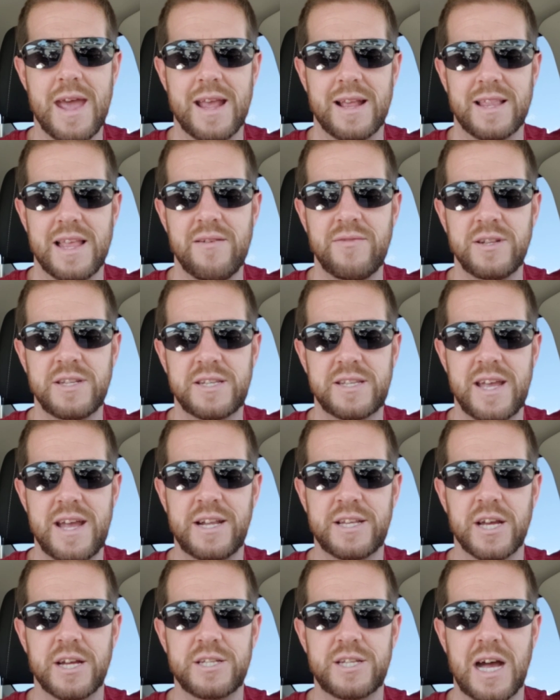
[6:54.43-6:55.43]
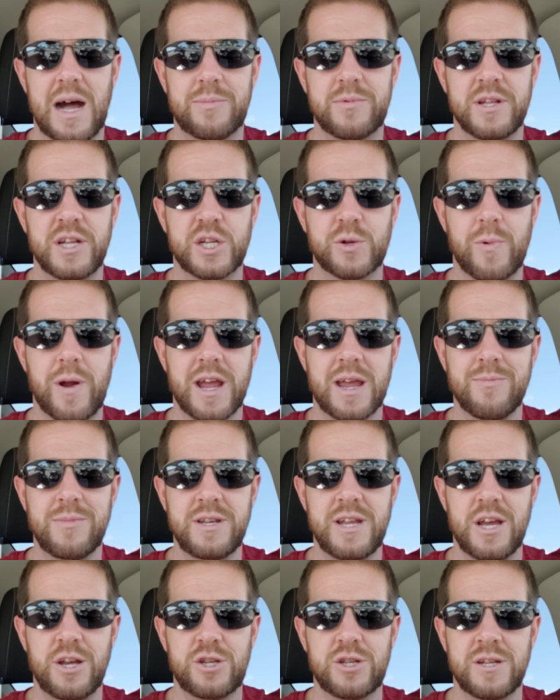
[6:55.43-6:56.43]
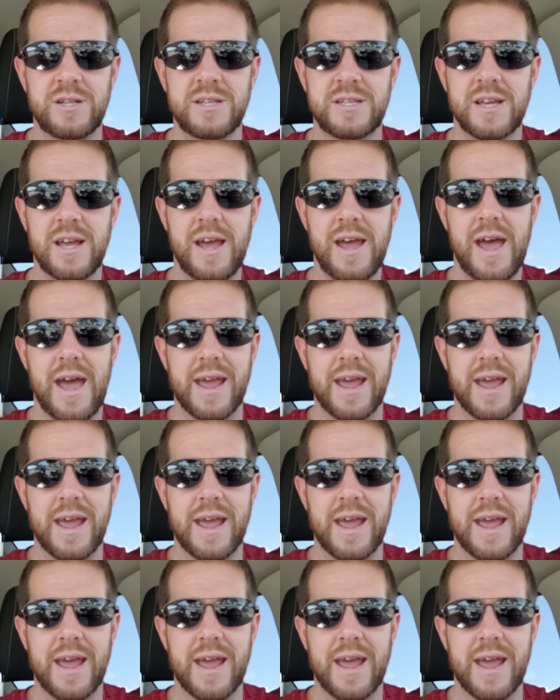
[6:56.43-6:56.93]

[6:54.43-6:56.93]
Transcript: 11 states adopted its recommendations,